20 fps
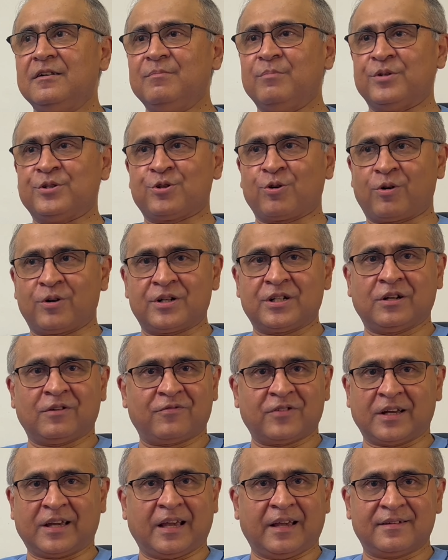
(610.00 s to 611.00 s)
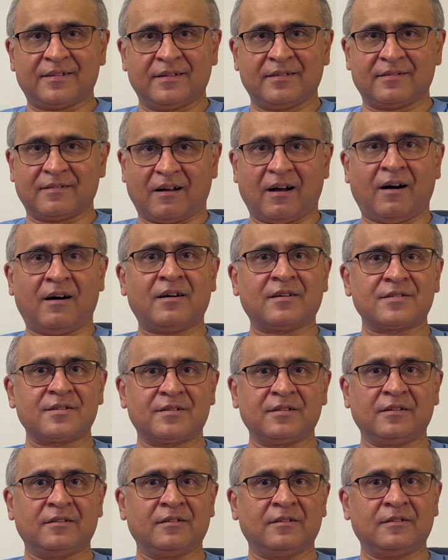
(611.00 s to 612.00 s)
Majority of our cases are
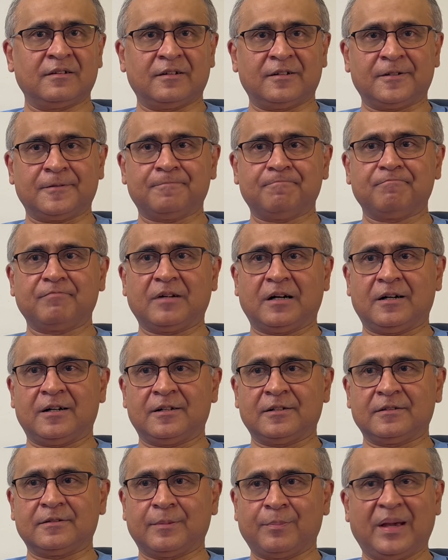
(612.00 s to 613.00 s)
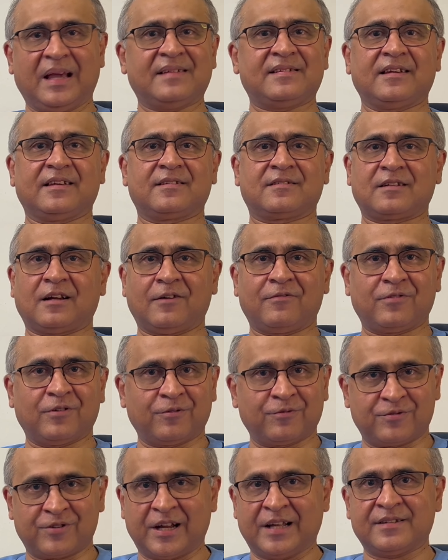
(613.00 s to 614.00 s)
still the basic stuff
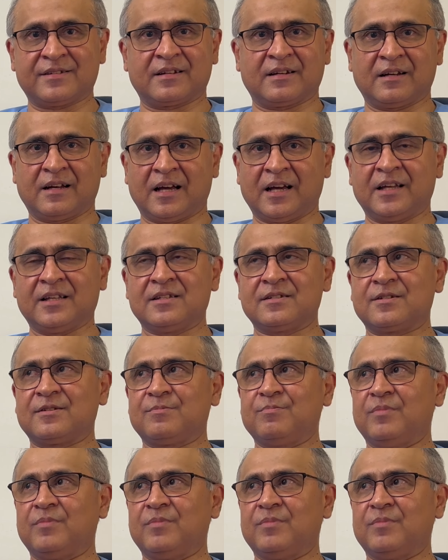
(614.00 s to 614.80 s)
of drains and lines,